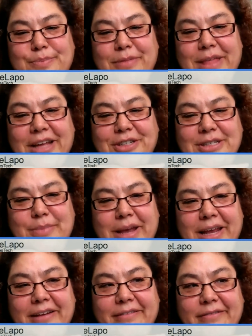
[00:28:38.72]
That just
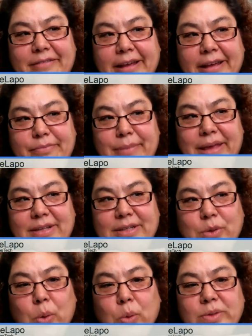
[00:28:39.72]
made
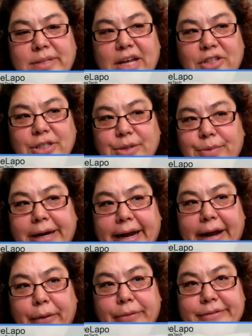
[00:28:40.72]
this whole session right
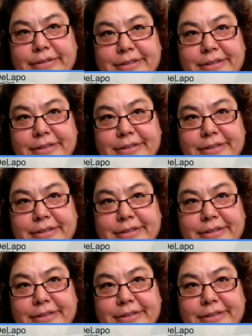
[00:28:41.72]
now.